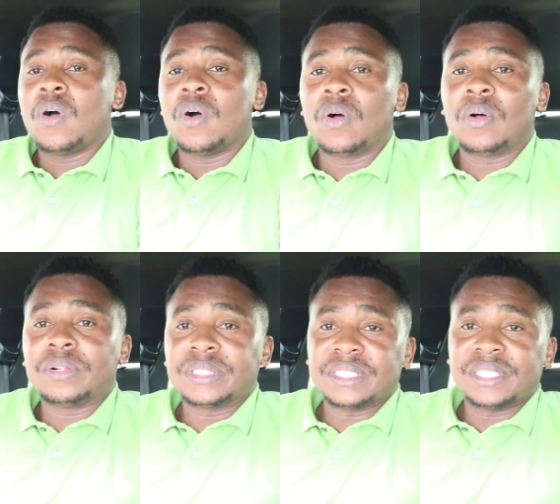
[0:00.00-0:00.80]

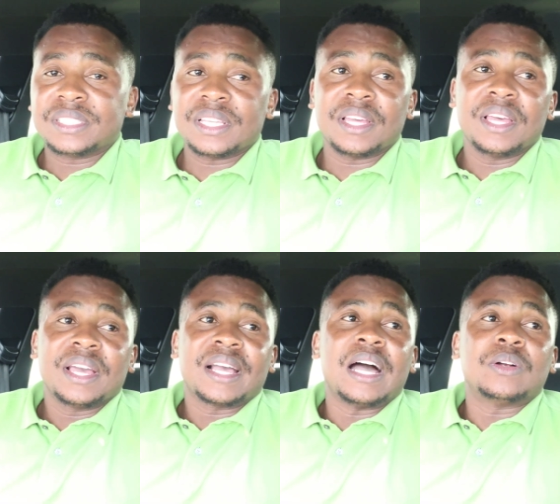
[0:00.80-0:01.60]
All these uh,
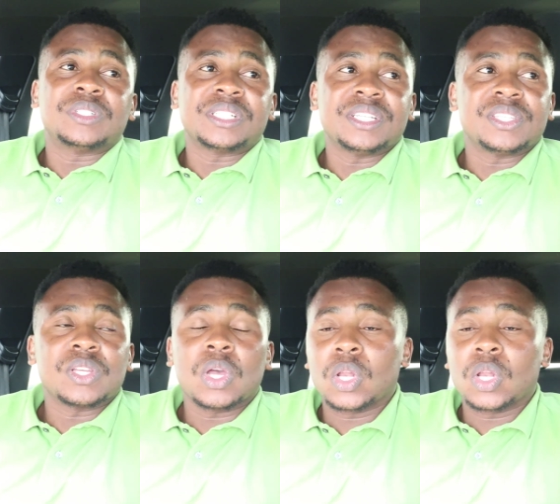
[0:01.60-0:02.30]
countries uh,